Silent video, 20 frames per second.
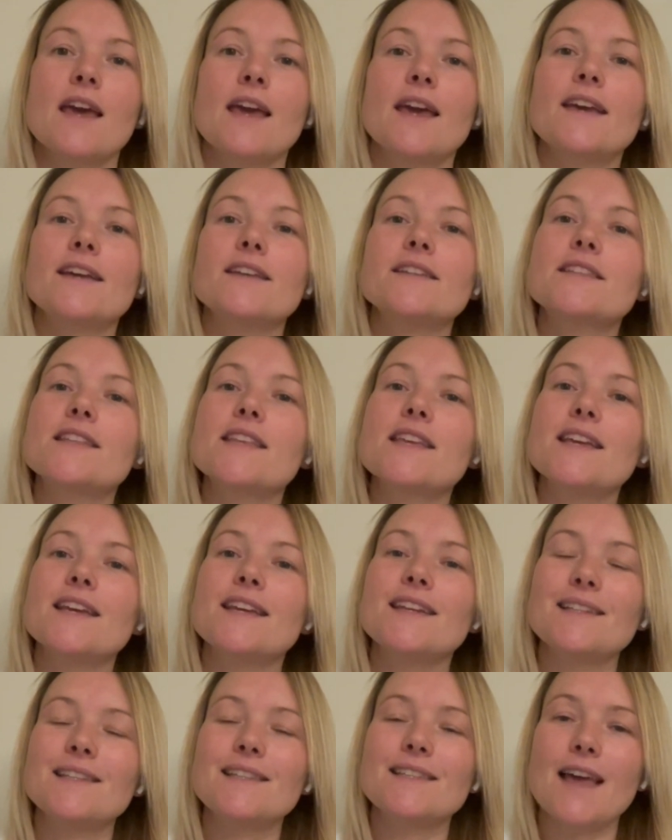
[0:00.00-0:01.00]
It's the
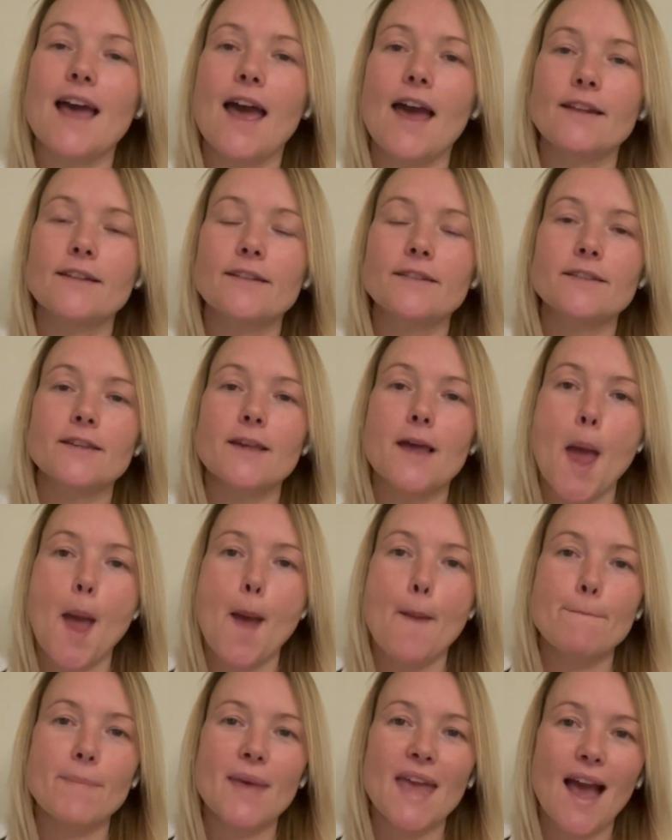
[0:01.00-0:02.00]
intent
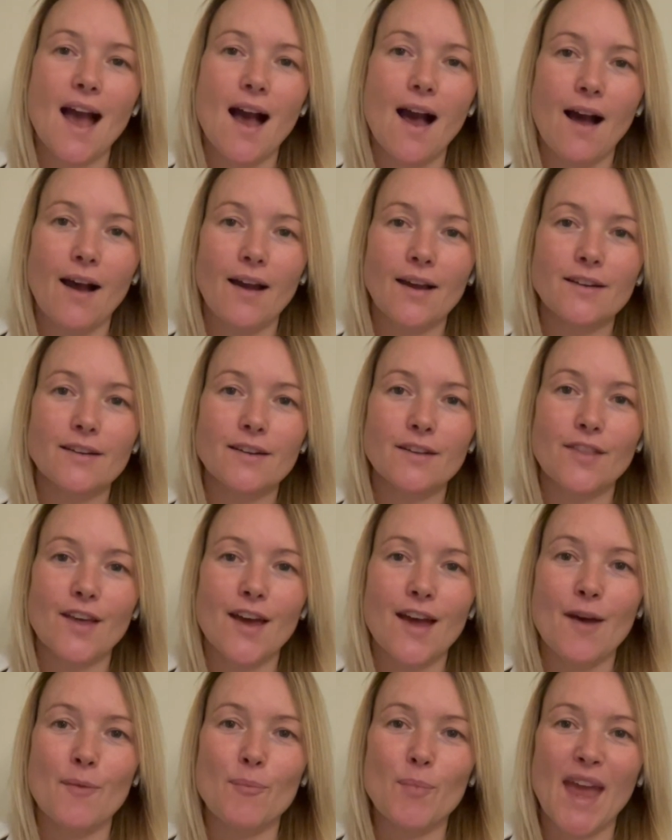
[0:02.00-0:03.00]
behind
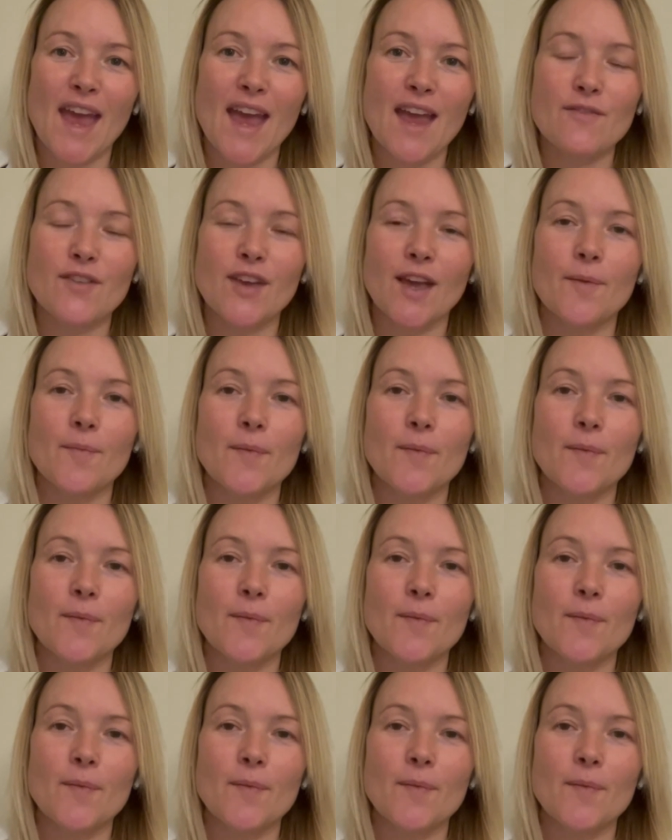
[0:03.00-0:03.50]
their behavior.